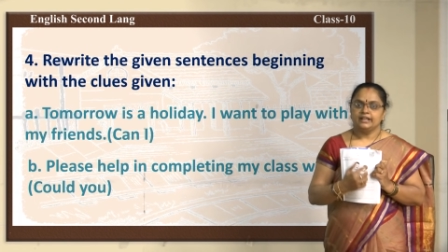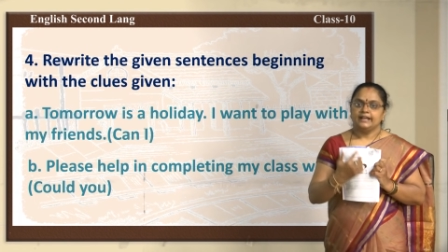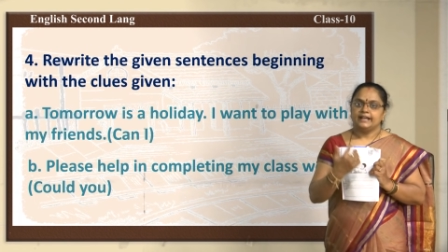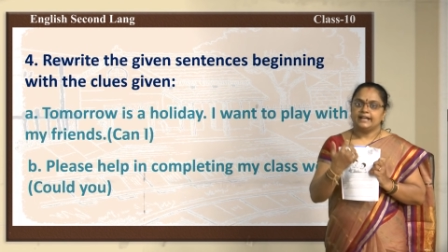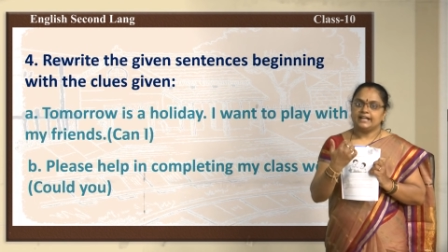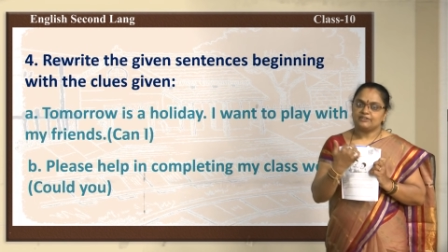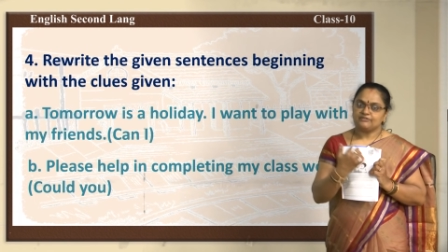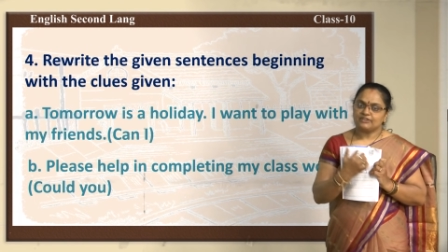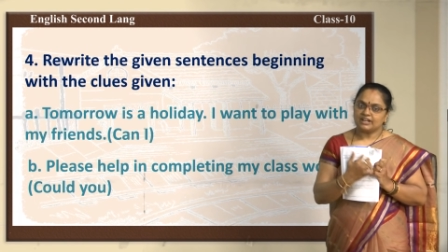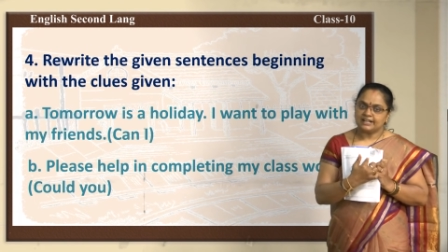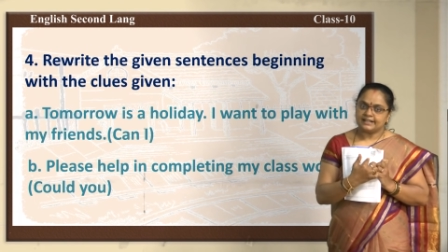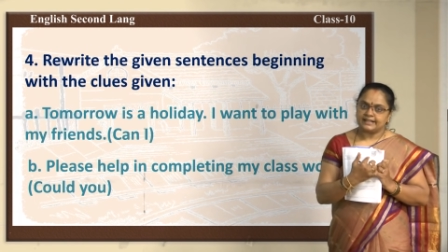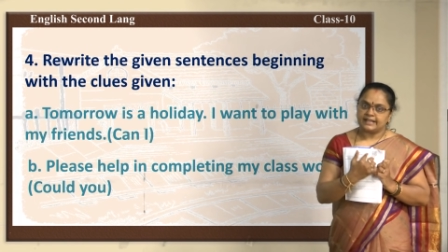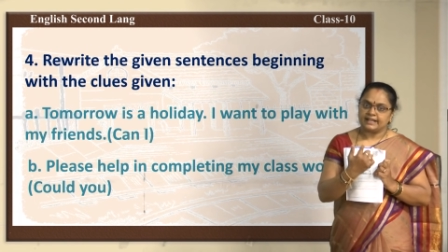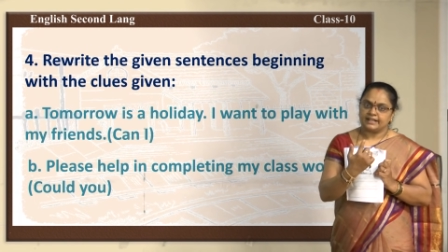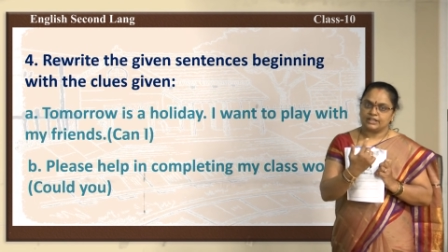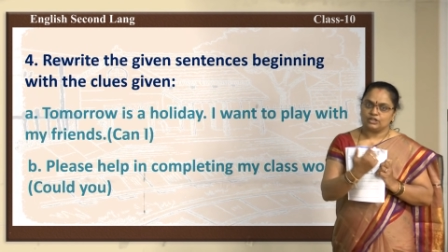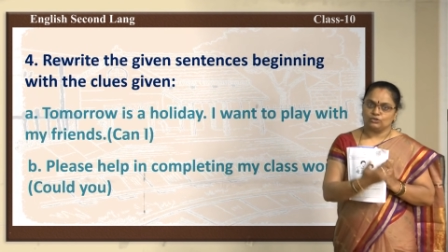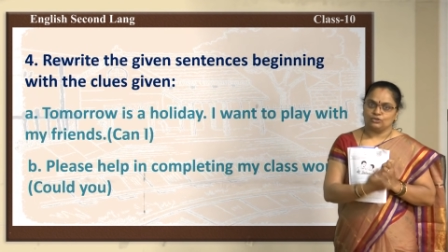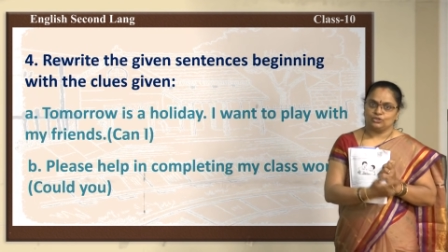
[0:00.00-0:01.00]
it will
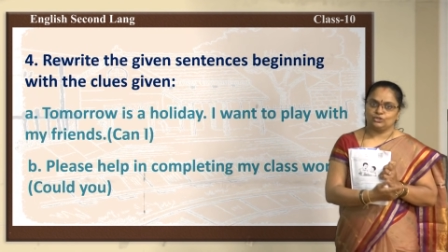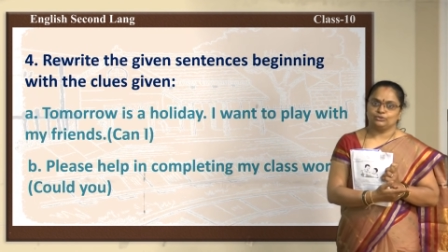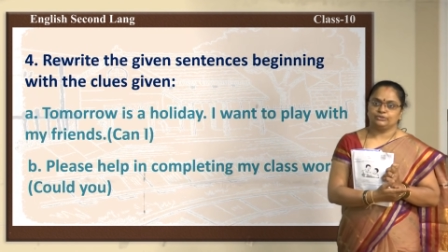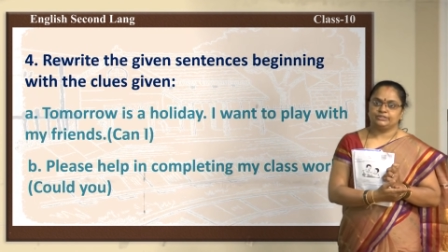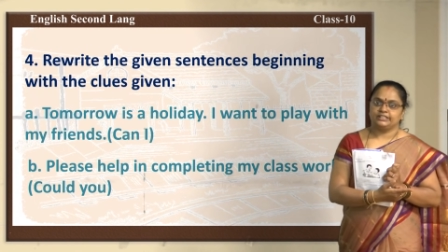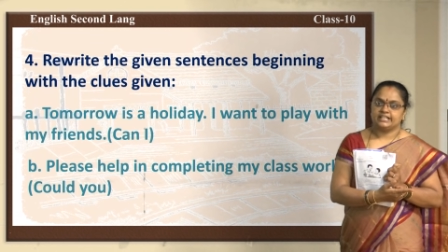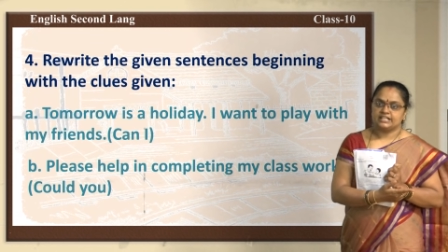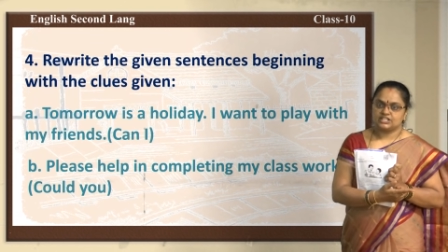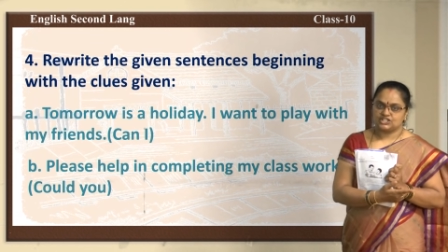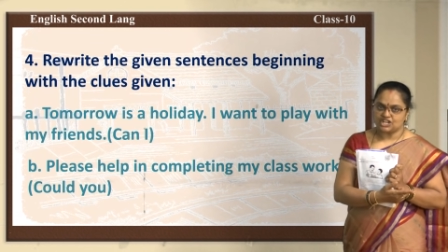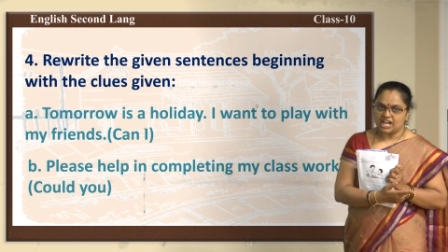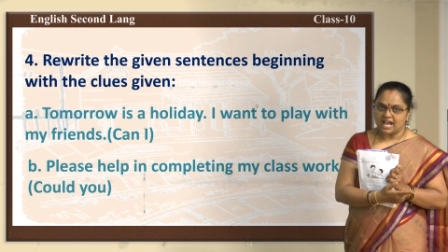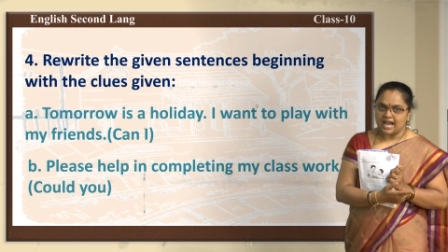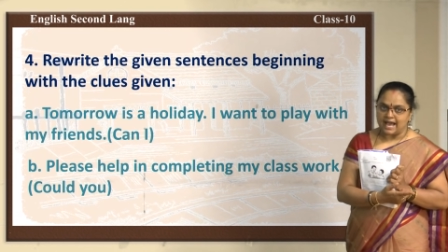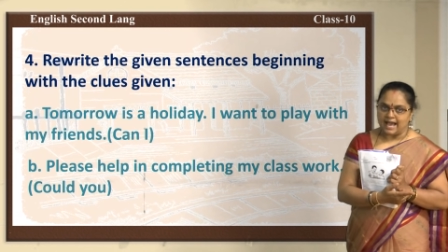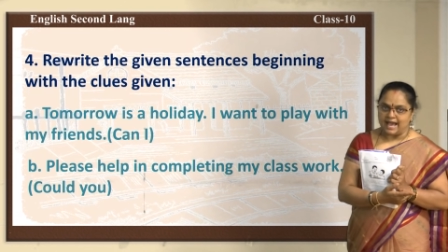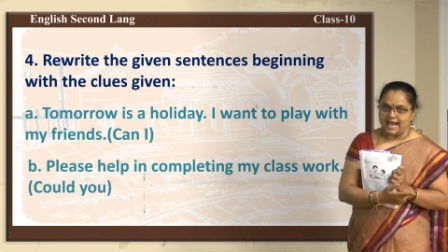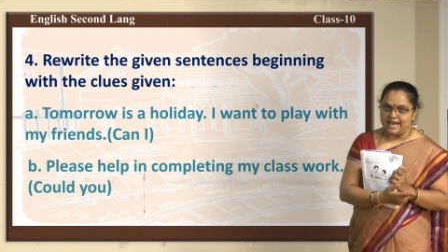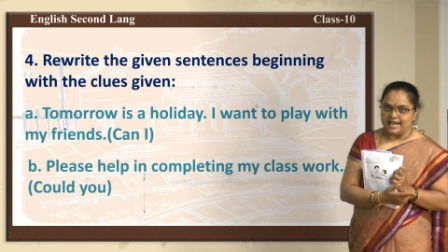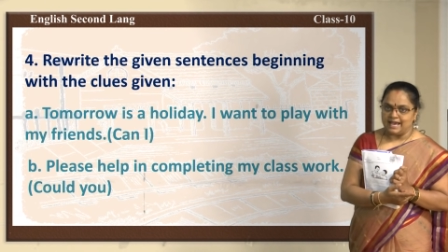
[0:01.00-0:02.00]
take you to Diksha
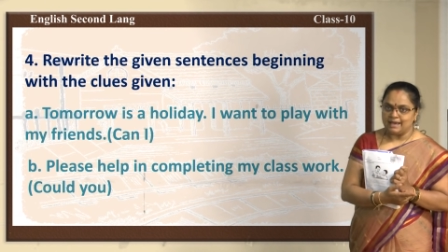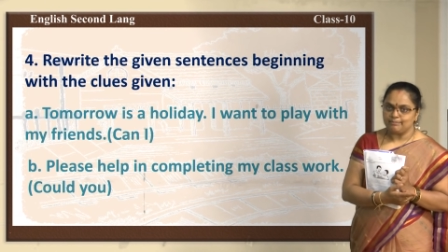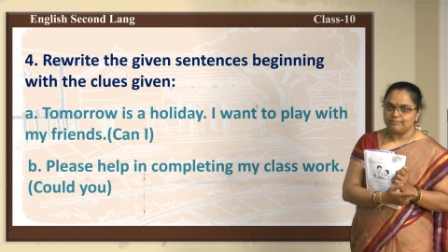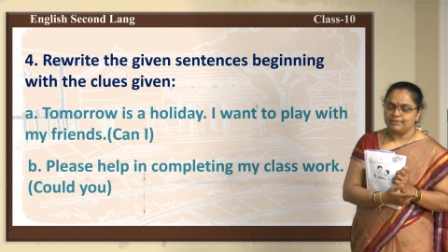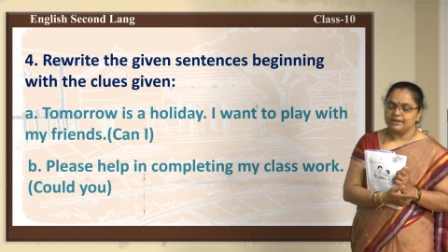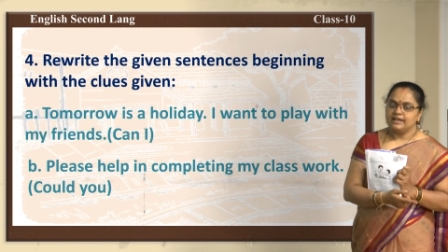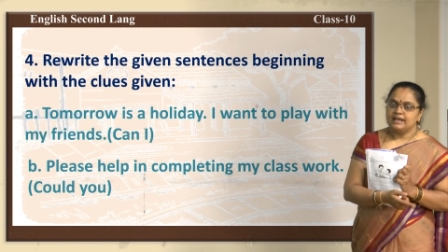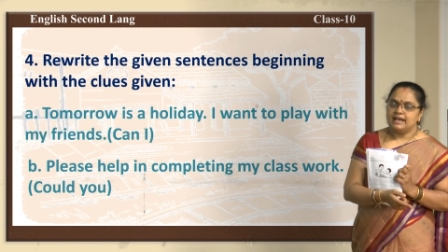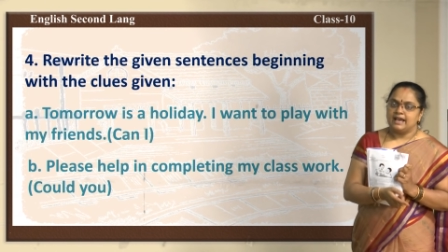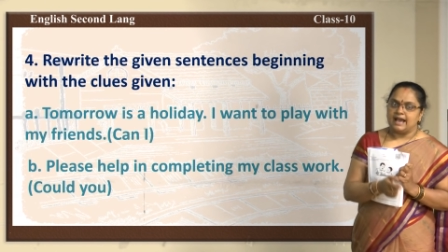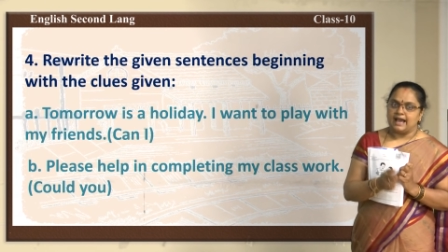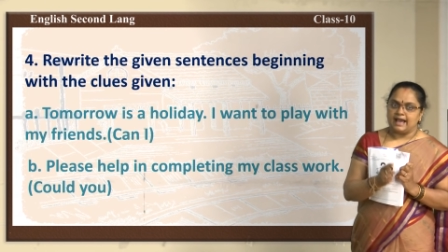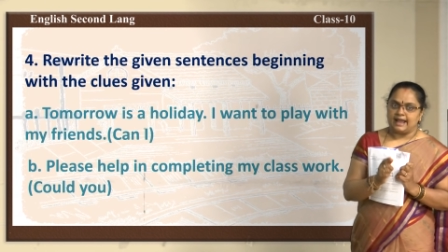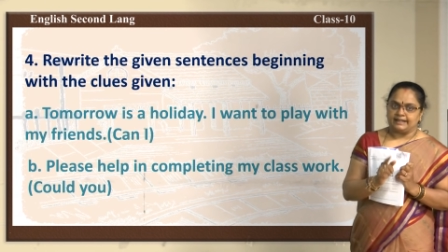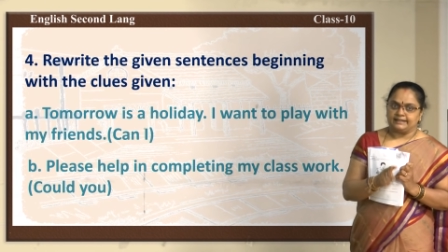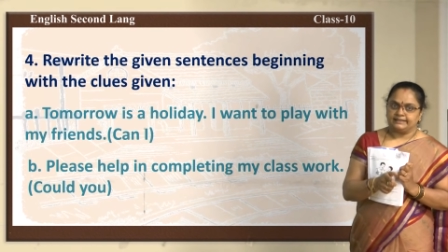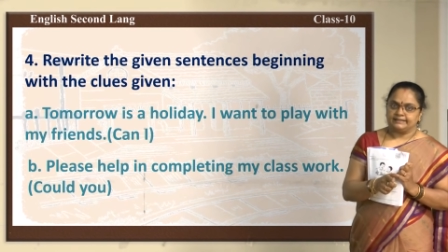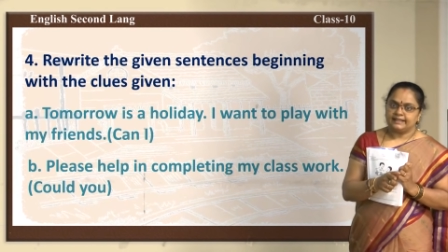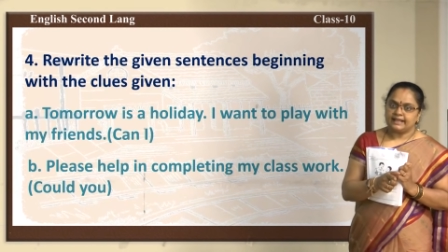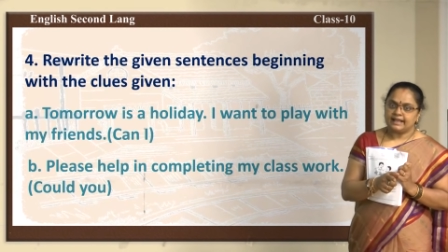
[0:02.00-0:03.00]
app
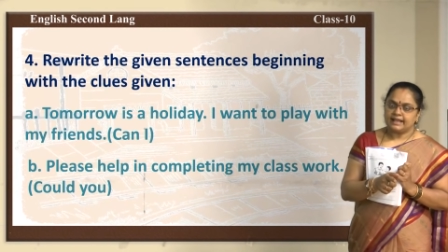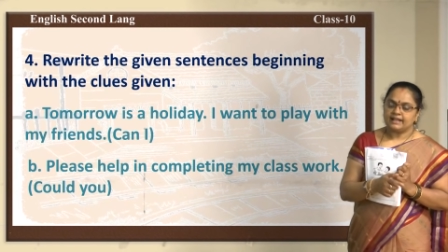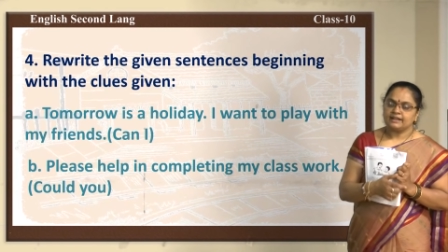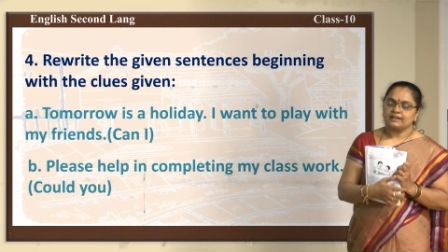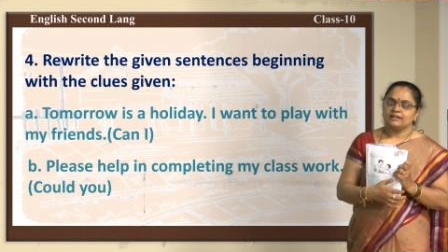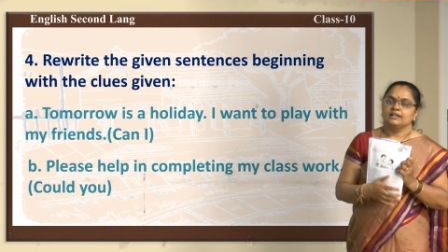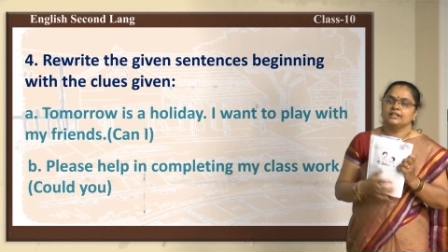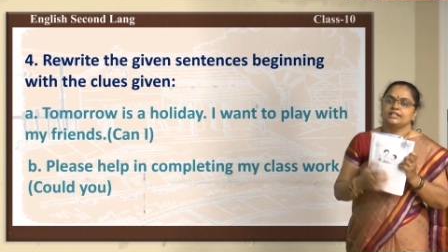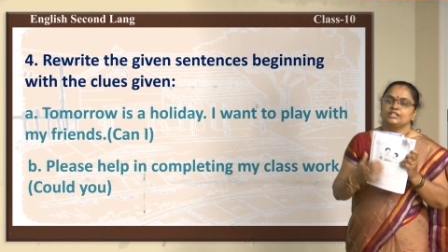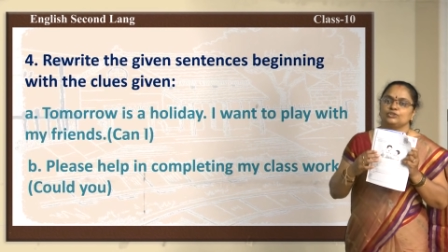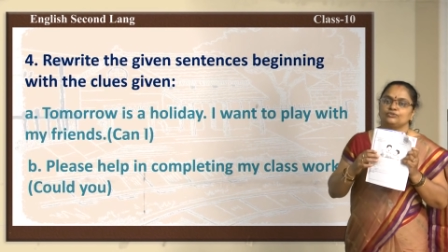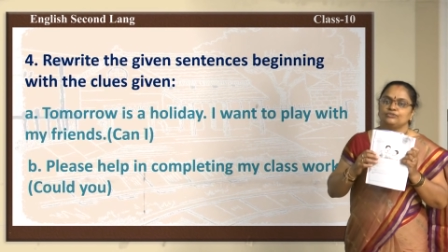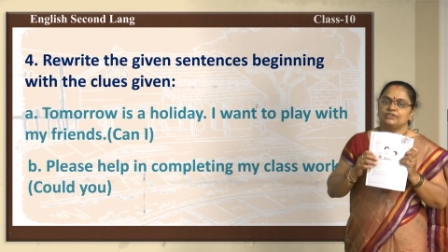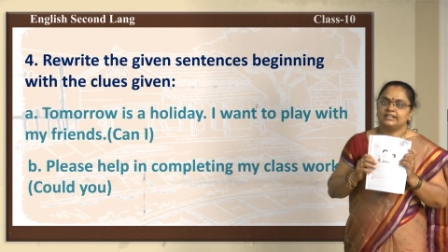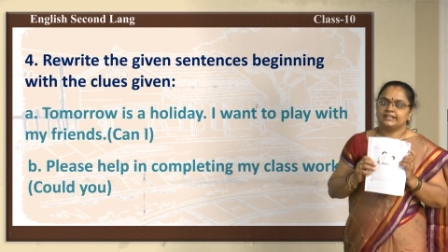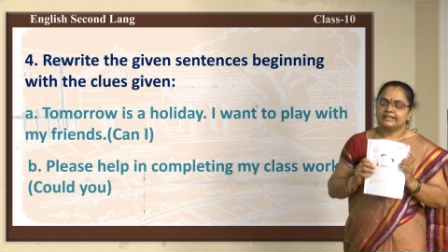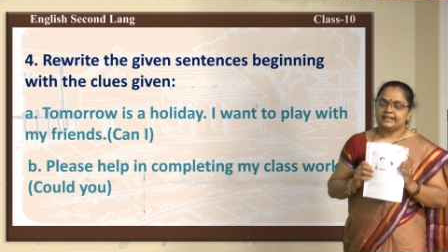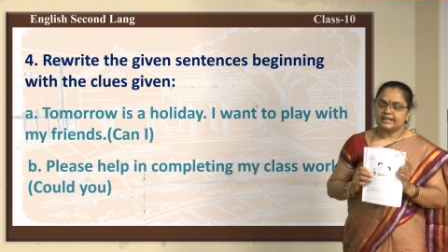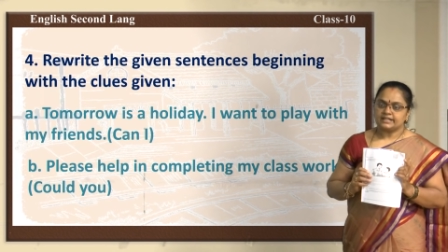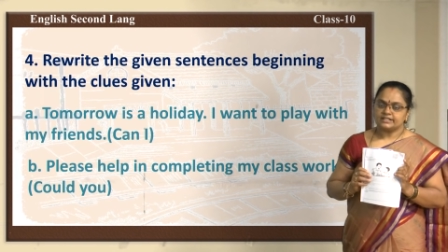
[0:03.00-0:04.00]
and there you will
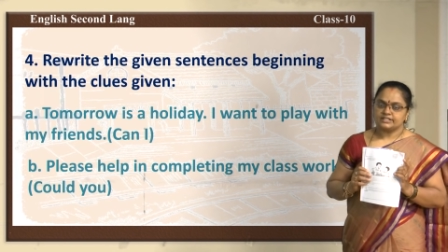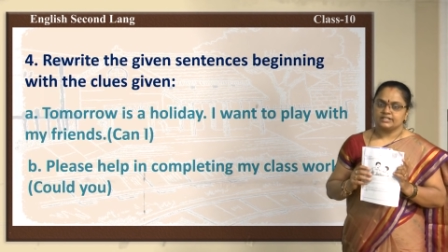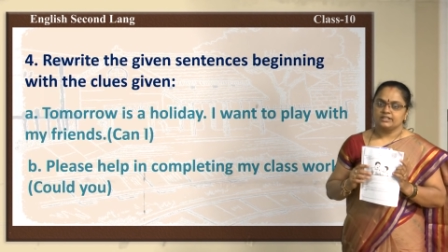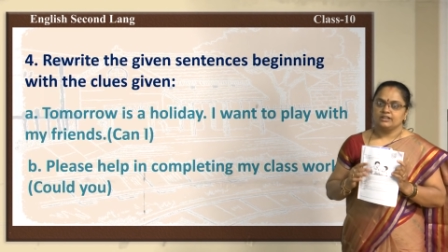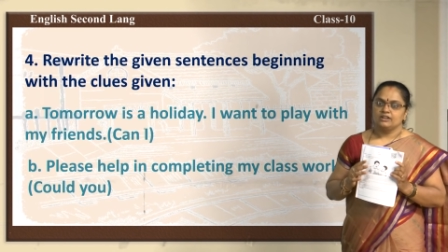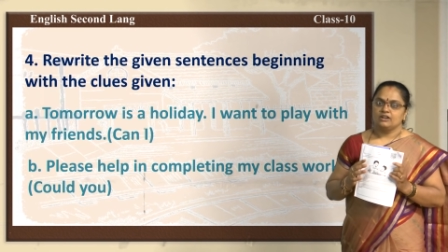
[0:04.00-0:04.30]
get